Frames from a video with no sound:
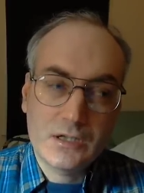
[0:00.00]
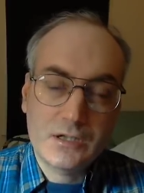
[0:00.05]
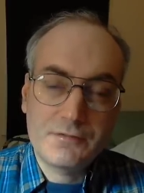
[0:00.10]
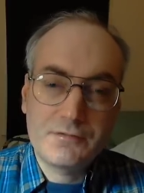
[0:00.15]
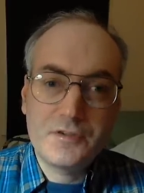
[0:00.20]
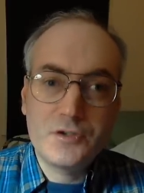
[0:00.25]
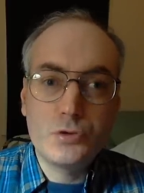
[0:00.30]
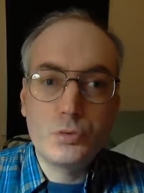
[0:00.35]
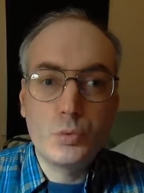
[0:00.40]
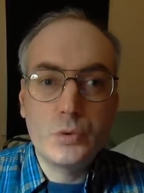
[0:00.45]

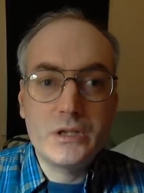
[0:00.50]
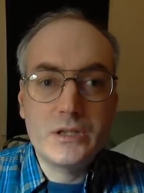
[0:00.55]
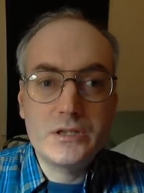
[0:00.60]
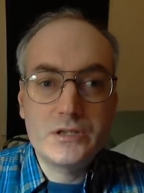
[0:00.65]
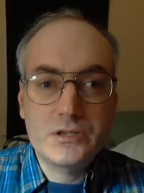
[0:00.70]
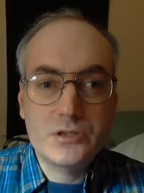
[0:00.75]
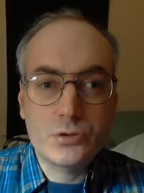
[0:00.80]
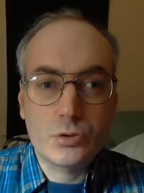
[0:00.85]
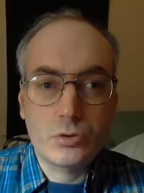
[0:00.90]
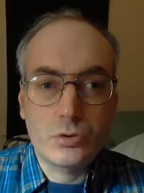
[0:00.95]
few
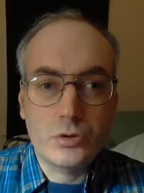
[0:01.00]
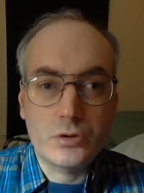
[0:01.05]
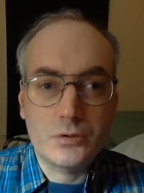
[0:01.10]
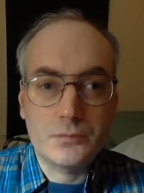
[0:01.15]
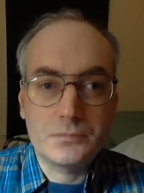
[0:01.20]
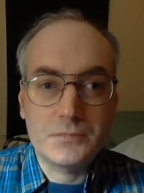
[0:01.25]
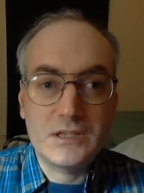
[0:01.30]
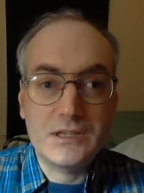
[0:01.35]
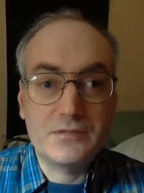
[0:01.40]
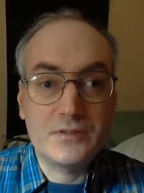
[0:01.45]
weeks or
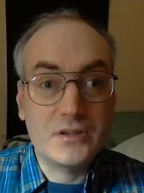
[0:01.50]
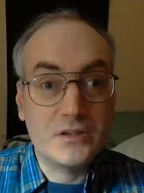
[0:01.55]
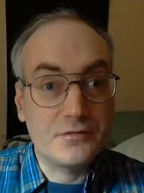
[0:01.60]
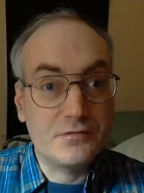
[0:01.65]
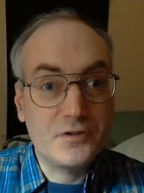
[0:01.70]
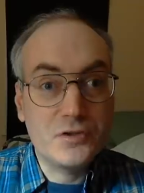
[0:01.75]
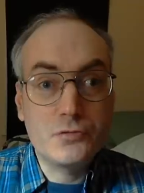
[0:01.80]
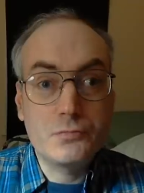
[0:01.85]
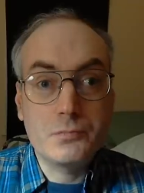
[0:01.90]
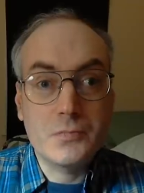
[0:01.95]
even a
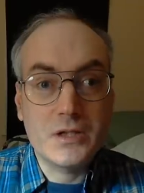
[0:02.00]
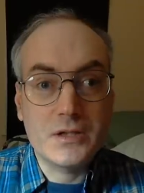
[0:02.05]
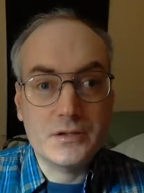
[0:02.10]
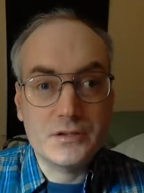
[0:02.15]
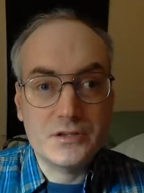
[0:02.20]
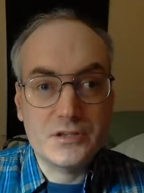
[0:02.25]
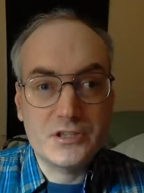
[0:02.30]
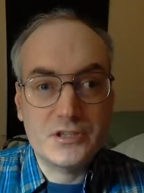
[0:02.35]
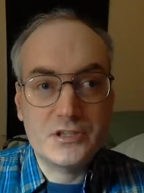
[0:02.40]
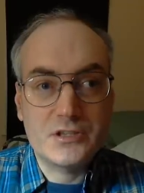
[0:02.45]
few
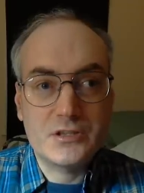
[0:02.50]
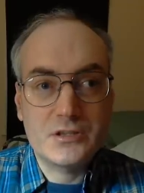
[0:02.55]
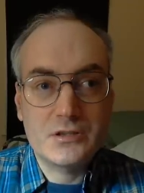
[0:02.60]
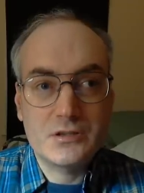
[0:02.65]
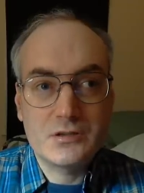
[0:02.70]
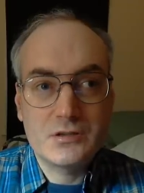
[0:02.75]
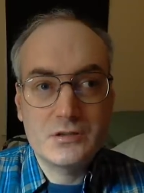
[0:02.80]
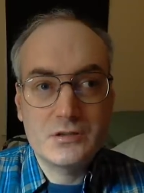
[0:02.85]
months,